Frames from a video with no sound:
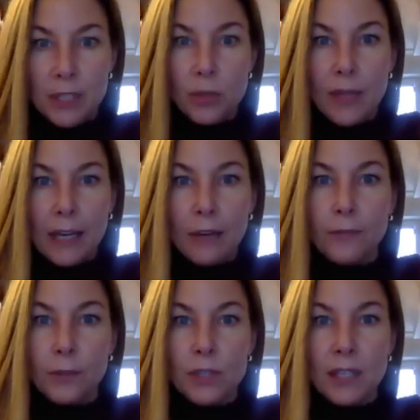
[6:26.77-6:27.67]
do that
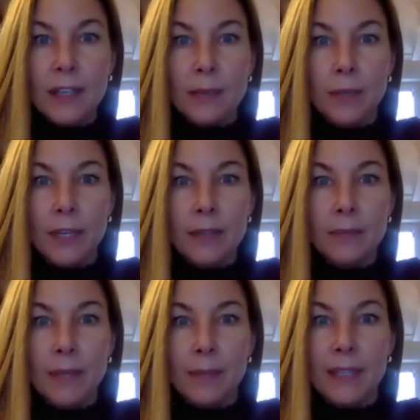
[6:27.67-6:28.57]
full time, right?
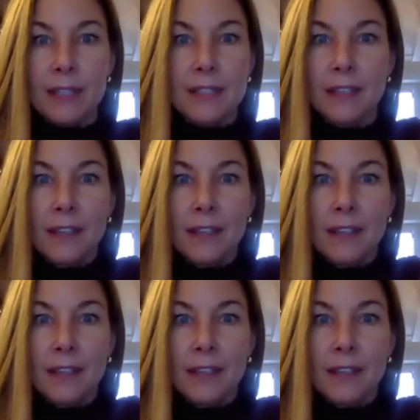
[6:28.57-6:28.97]
Maybe it's,